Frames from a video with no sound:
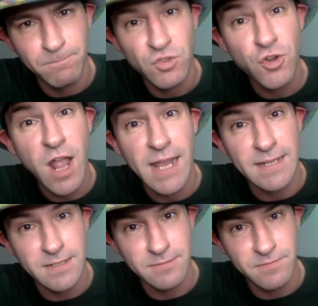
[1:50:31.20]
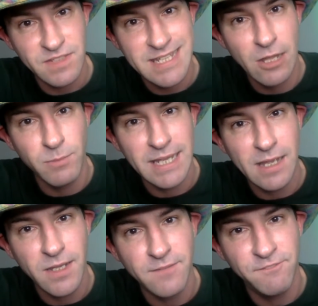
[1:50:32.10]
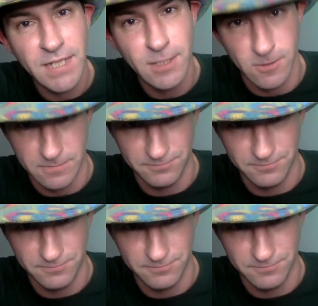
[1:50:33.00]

Try it. Tell me how you feel.